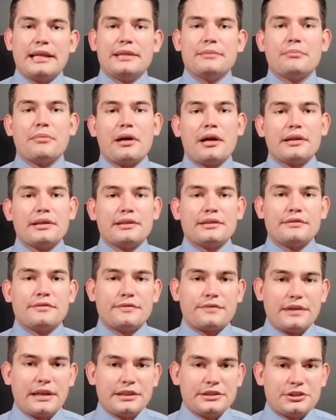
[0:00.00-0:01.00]
in modern
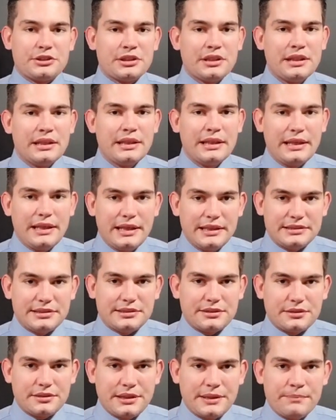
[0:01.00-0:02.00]
French
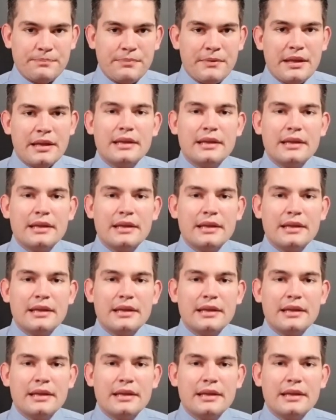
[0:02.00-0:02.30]
history.